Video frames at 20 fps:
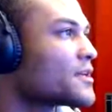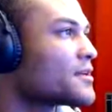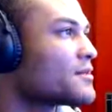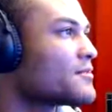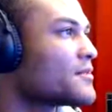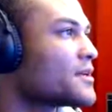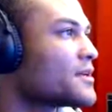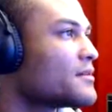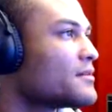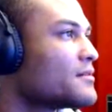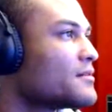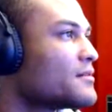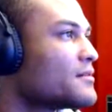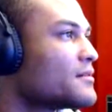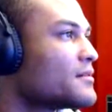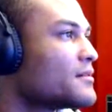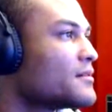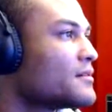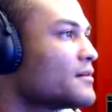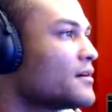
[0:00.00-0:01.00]
Where are you
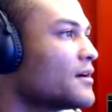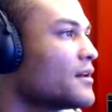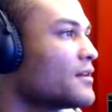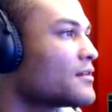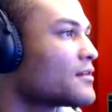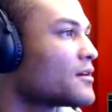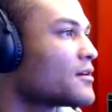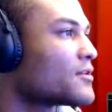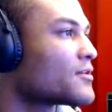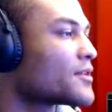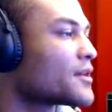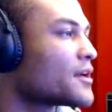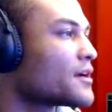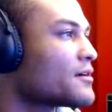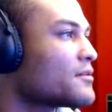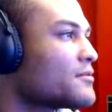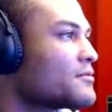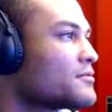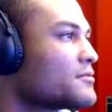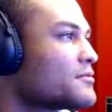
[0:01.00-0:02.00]
taking me?
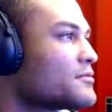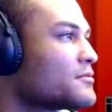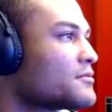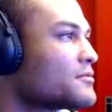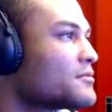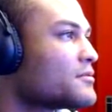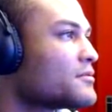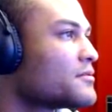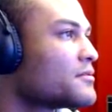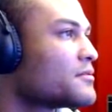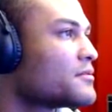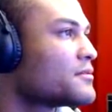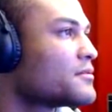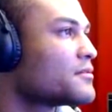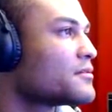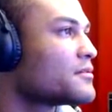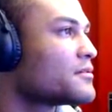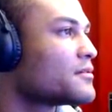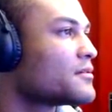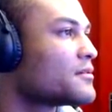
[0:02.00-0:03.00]
Hello there.
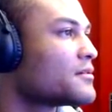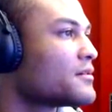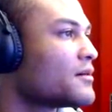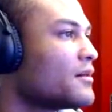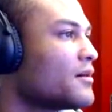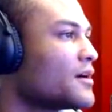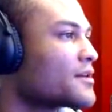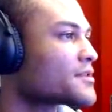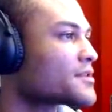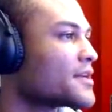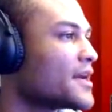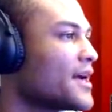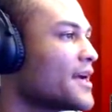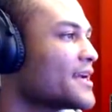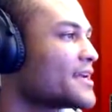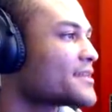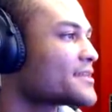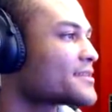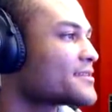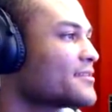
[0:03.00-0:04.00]

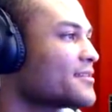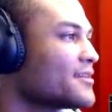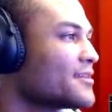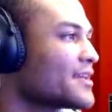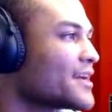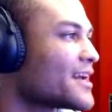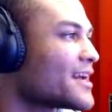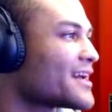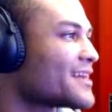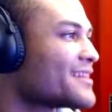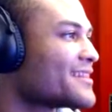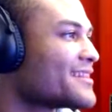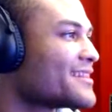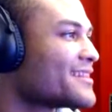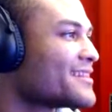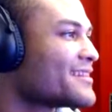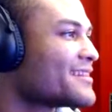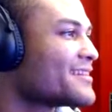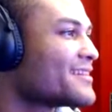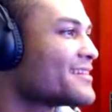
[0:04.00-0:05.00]
Oh, it's nice. Look
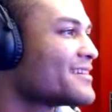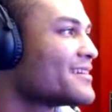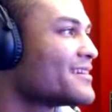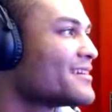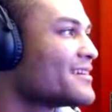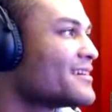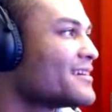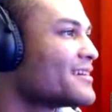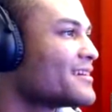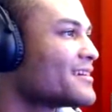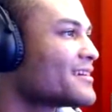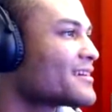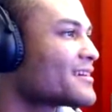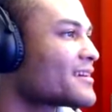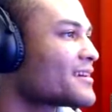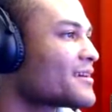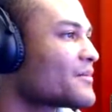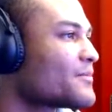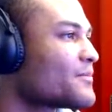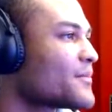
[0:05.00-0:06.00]
at that.
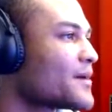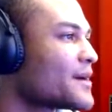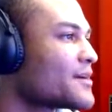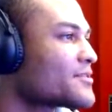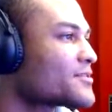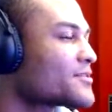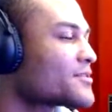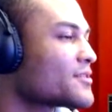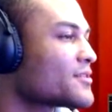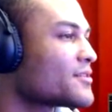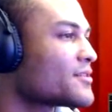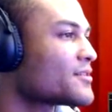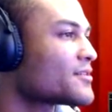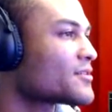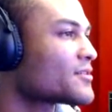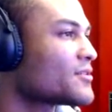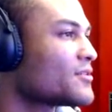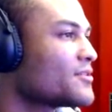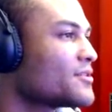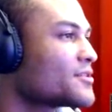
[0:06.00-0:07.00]
Got a
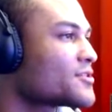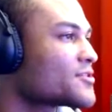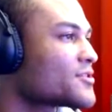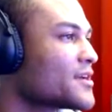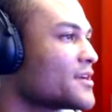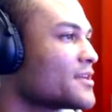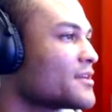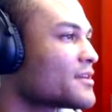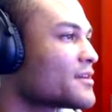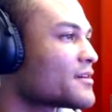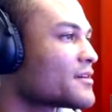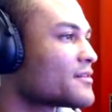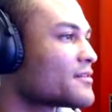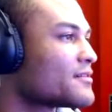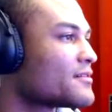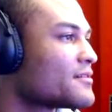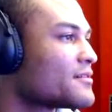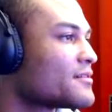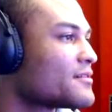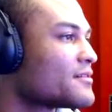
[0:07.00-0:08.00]
Bowser golden
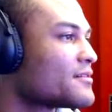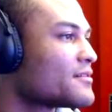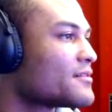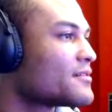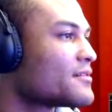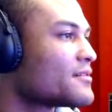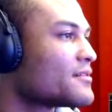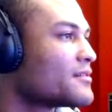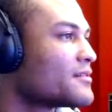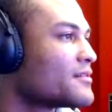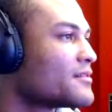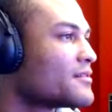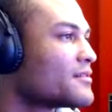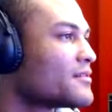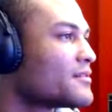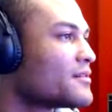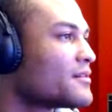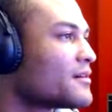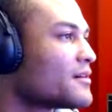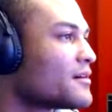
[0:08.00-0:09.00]
train here.
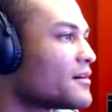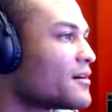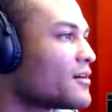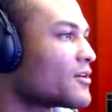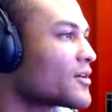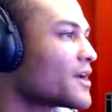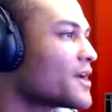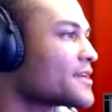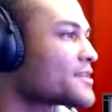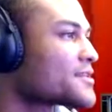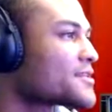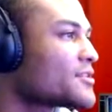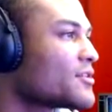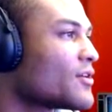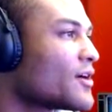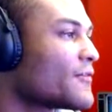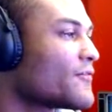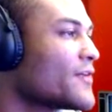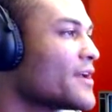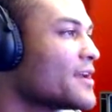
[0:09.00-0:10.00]

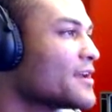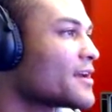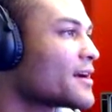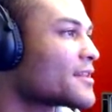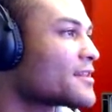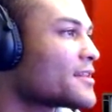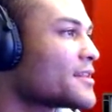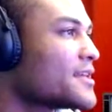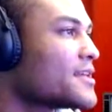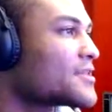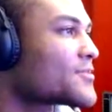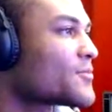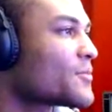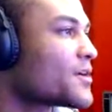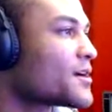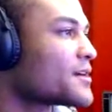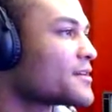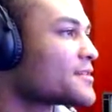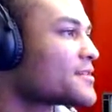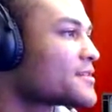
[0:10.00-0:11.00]
Okay, so I think
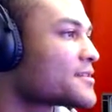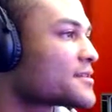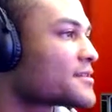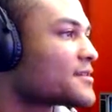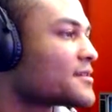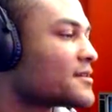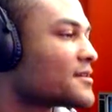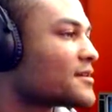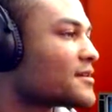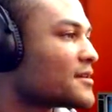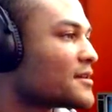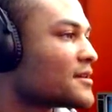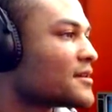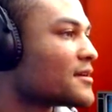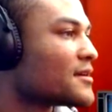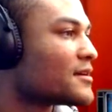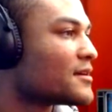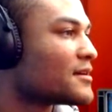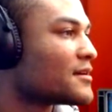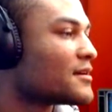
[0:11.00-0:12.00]
on these
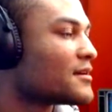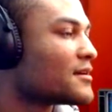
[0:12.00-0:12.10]
ones,